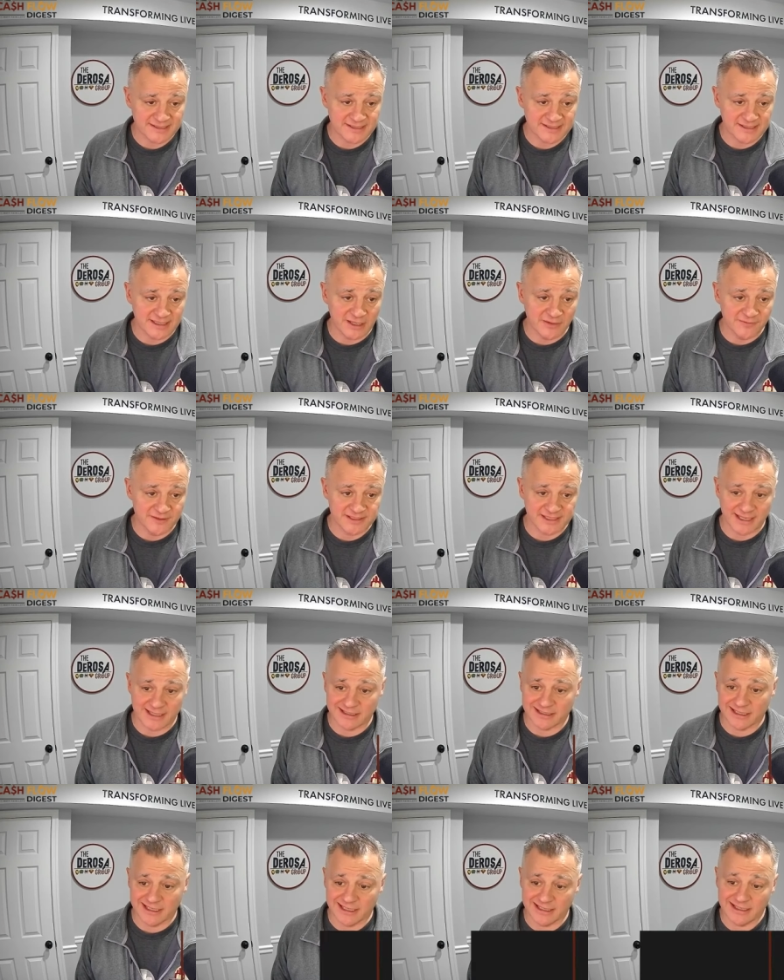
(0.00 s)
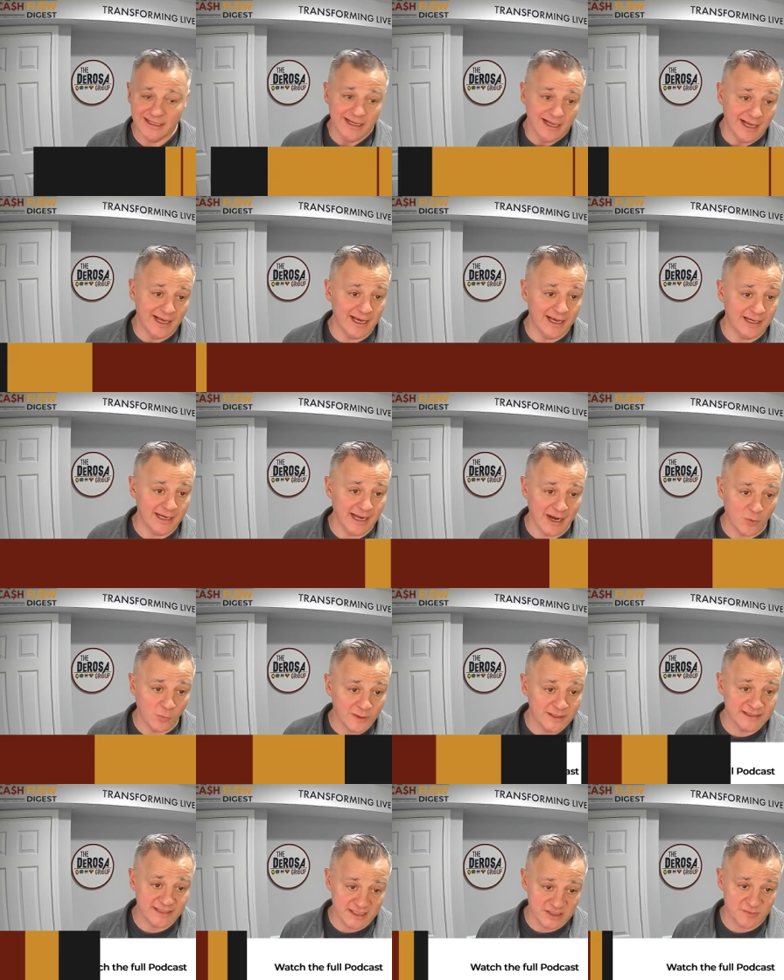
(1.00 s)
has to say on this kind of thing and how
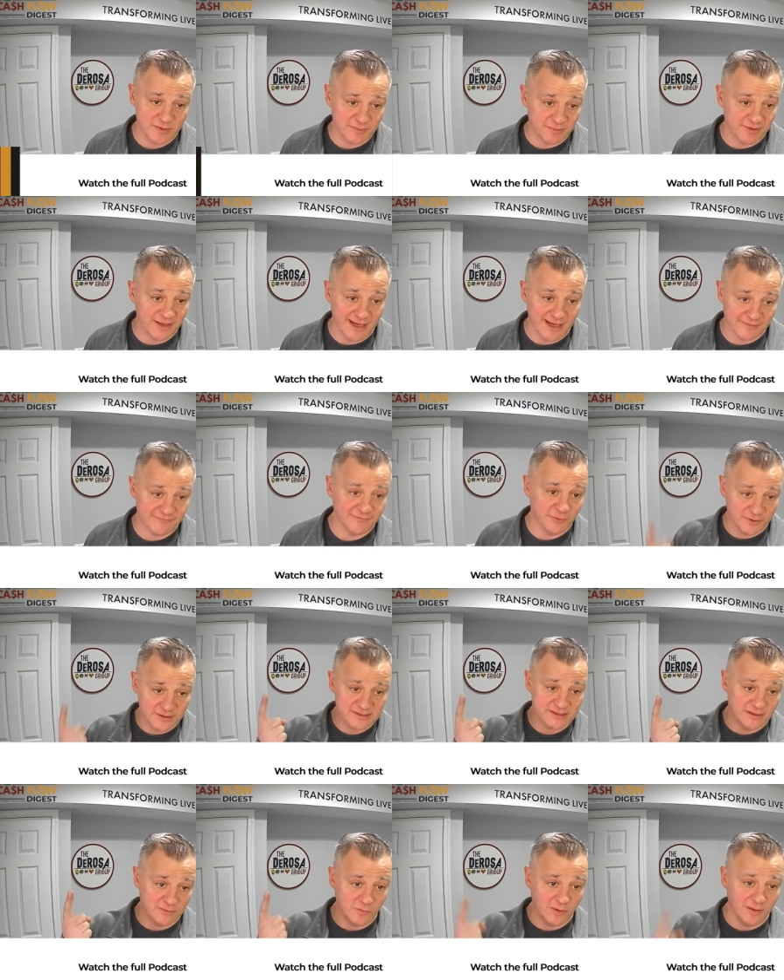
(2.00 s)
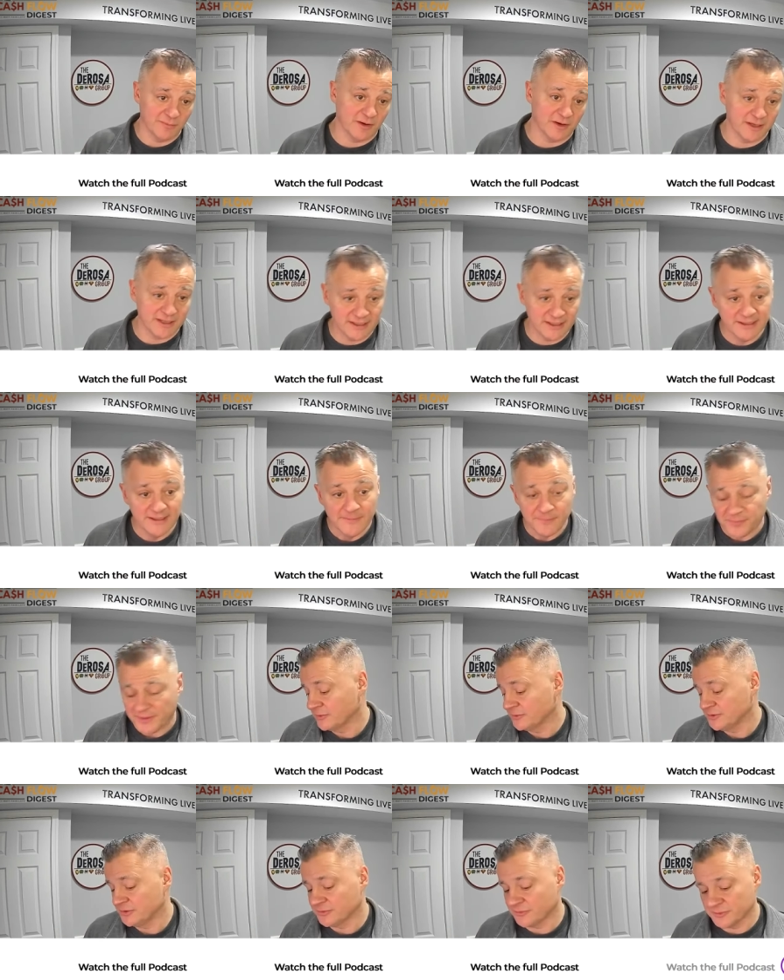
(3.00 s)
we teach people how to focus on one market,
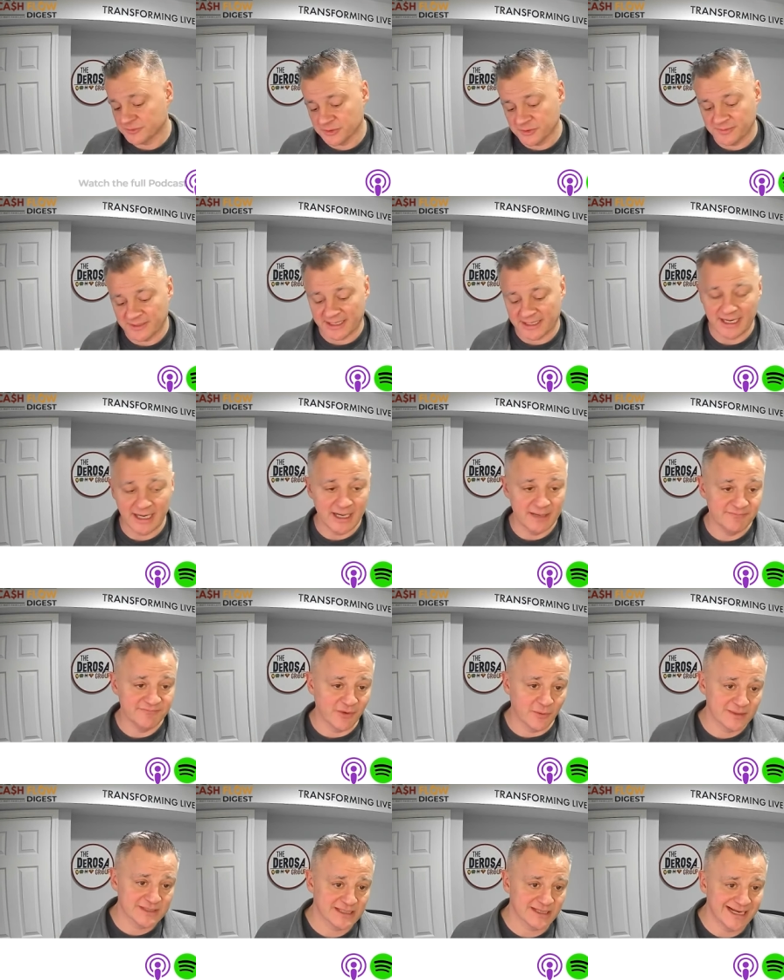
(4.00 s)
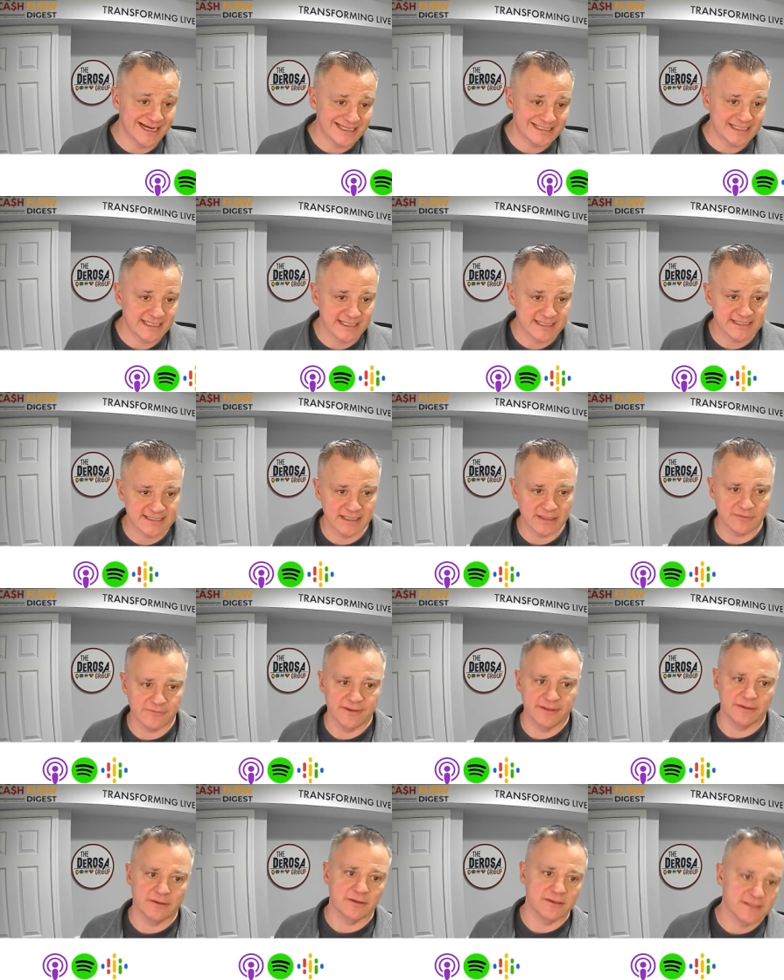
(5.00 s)
go to derosagroup.com forward slash
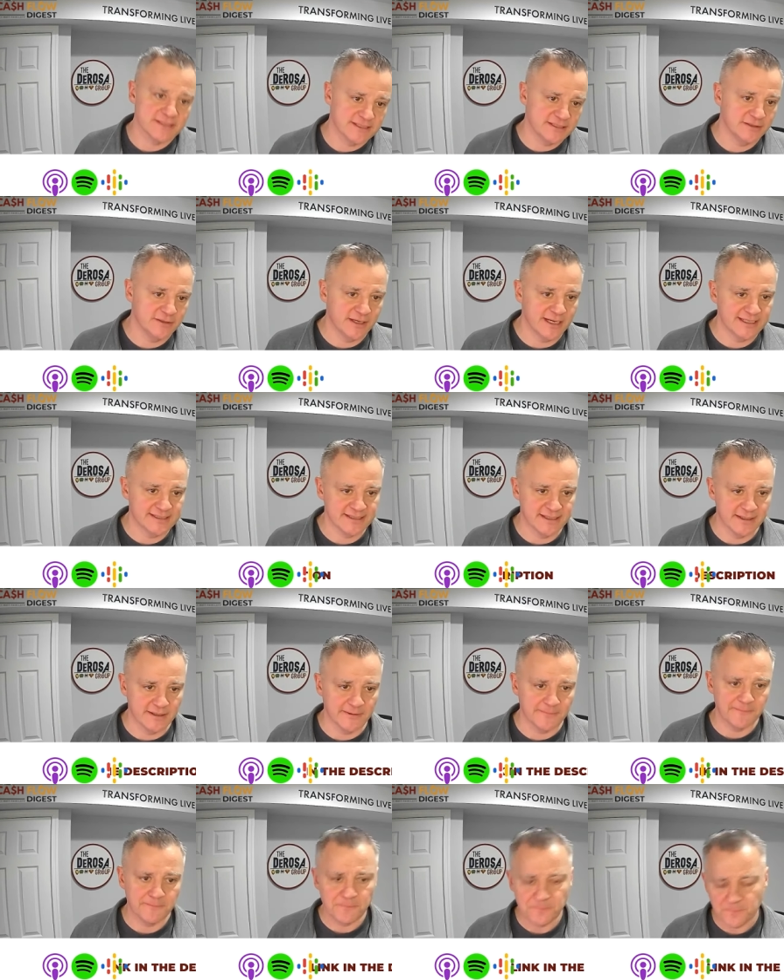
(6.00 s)
accelerator. See you guys there.